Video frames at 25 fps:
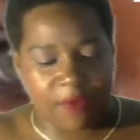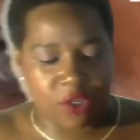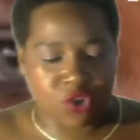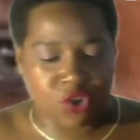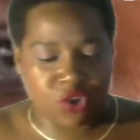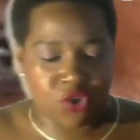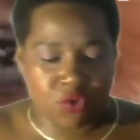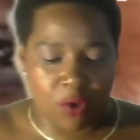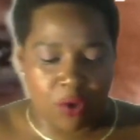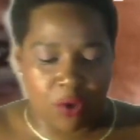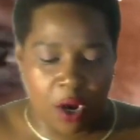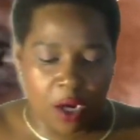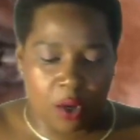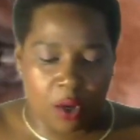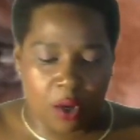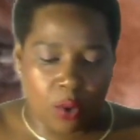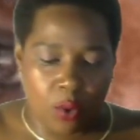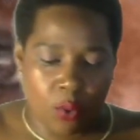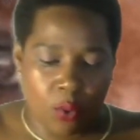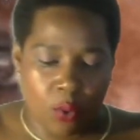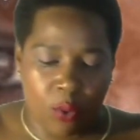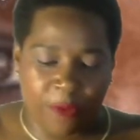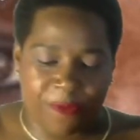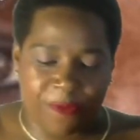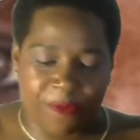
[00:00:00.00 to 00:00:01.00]
drunk
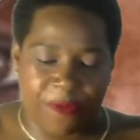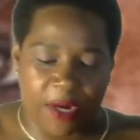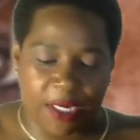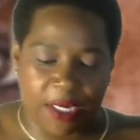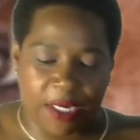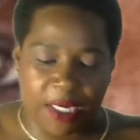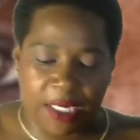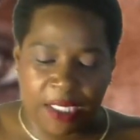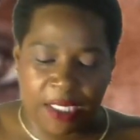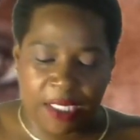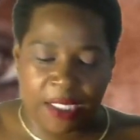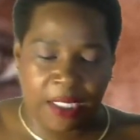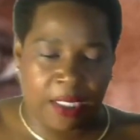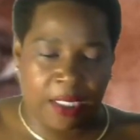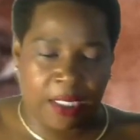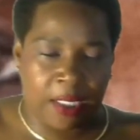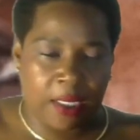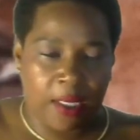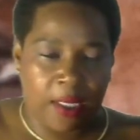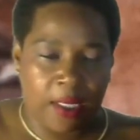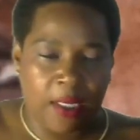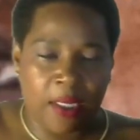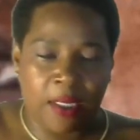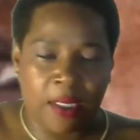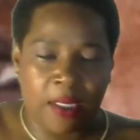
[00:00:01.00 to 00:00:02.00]
with fucking
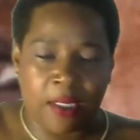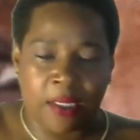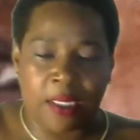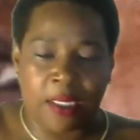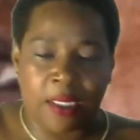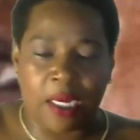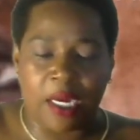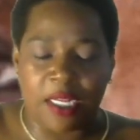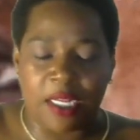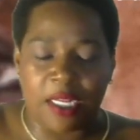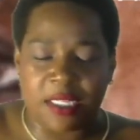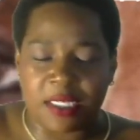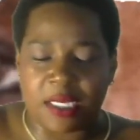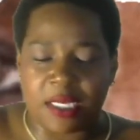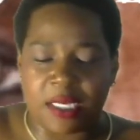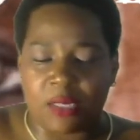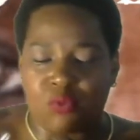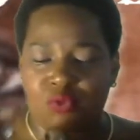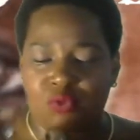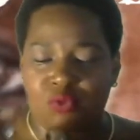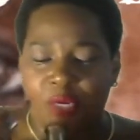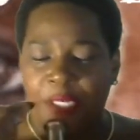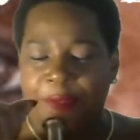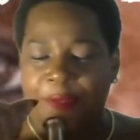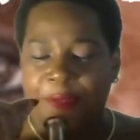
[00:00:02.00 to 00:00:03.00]
guns and
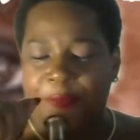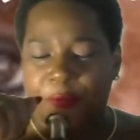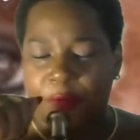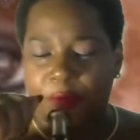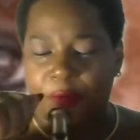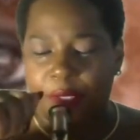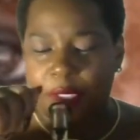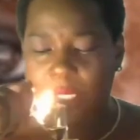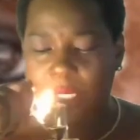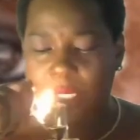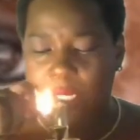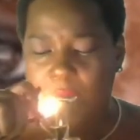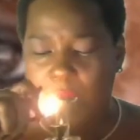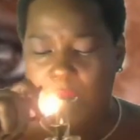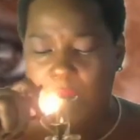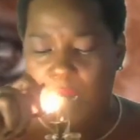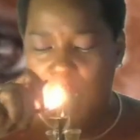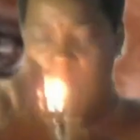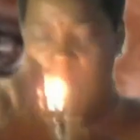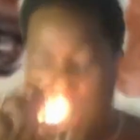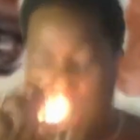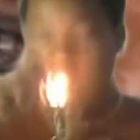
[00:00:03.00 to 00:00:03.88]
reefer in the car.